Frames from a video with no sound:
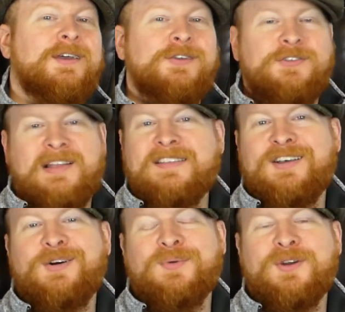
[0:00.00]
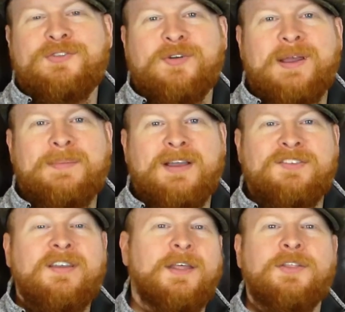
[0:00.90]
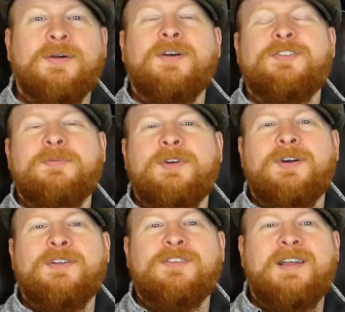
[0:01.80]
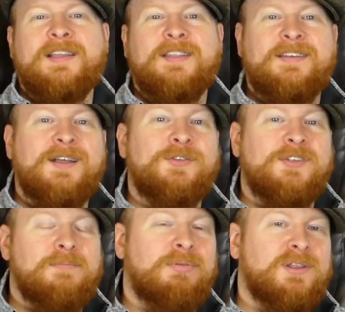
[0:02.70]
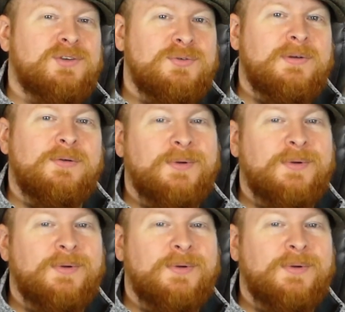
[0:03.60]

So that's how it works for Amex. There are some cards like the Delta Blue,